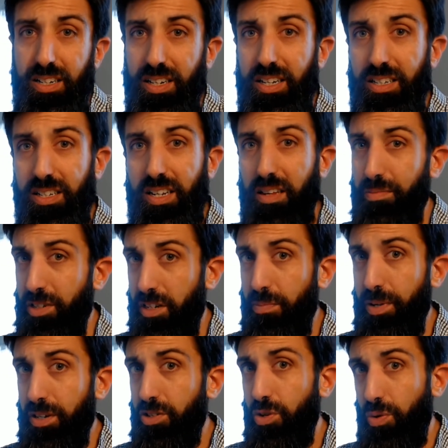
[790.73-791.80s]
It seems to
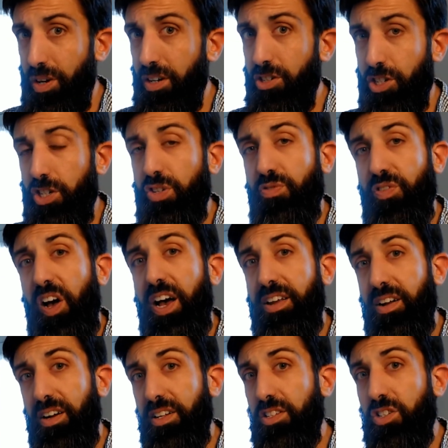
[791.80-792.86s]
be doing just fine
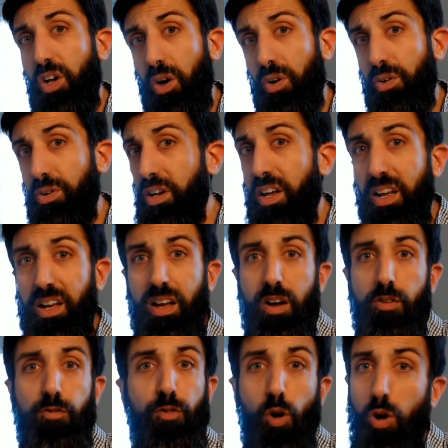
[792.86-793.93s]
on its own
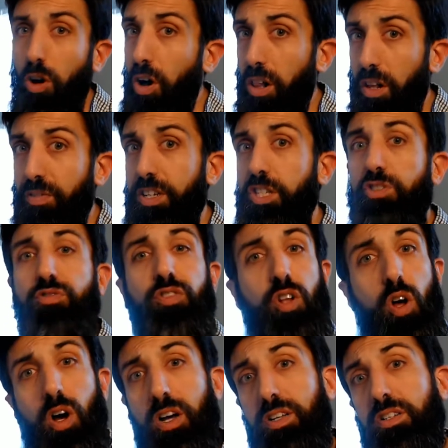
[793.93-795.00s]
for all of its
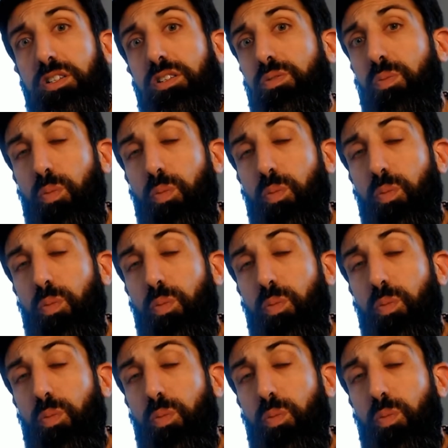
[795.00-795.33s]
flaws.